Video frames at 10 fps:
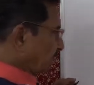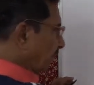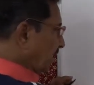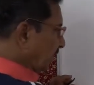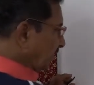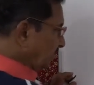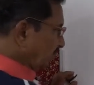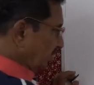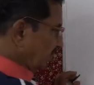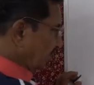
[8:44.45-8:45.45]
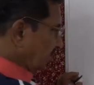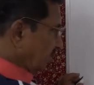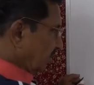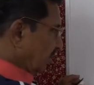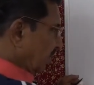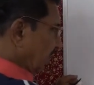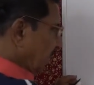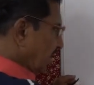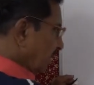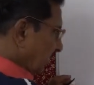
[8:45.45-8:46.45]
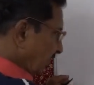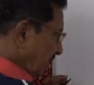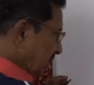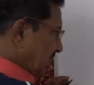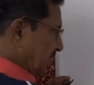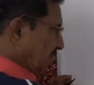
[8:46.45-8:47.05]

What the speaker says: part you should do reverse,